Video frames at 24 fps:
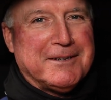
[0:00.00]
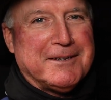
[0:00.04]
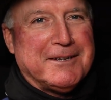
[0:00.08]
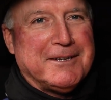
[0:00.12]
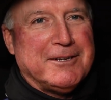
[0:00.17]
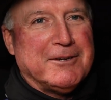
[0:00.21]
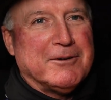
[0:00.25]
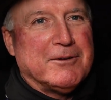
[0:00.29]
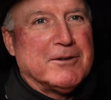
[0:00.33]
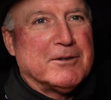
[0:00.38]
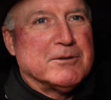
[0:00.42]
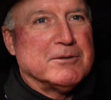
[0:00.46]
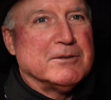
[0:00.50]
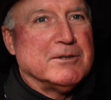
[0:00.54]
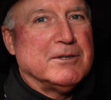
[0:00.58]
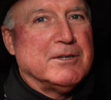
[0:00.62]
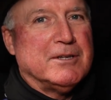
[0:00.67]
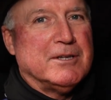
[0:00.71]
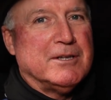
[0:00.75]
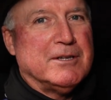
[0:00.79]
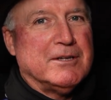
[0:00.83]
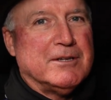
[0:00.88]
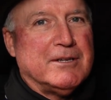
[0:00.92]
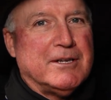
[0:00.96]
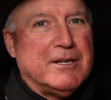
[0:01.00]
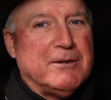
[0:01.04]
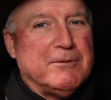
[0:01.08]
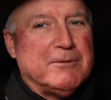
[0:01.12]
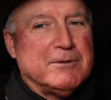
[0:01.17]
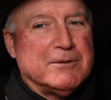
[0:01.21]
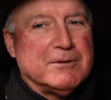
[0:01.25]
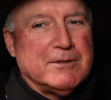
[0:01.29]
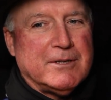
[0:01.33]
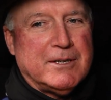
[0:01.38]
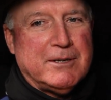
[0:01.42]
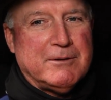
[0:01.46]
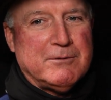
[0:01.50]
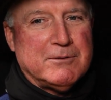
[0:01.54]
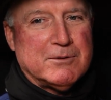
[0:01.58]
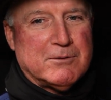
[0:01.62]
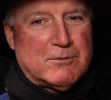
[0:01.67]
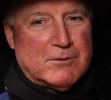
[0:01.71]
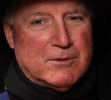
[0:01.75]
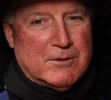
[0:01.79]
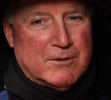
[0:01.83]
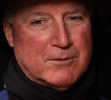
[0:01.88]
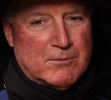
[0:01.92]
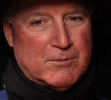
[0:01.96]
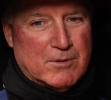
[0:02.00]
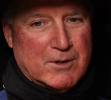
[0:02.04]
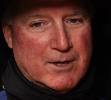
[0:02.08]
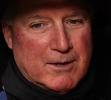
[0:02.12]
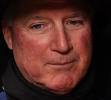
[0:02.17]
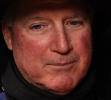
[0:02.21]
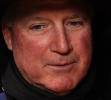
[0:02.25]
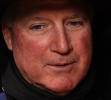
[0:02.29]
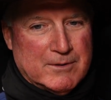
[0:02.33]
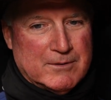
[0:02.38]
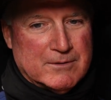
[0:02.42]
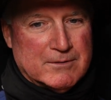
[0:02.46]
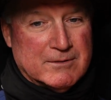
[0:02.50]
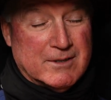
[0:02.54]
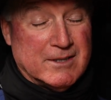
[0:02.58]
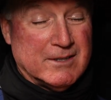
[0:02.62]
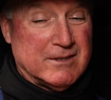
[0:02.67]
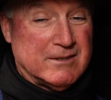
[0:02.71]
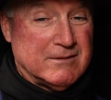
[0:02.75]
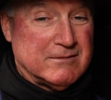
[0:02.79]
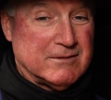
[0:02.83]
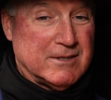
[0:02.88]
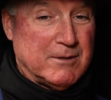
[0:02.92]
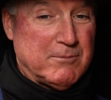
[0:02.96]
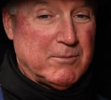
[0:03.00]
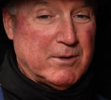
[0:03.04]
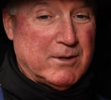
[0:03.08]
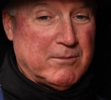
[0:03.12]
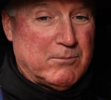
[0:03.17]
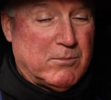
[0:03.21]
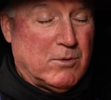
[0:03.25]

know, he was real abrupt and somewhat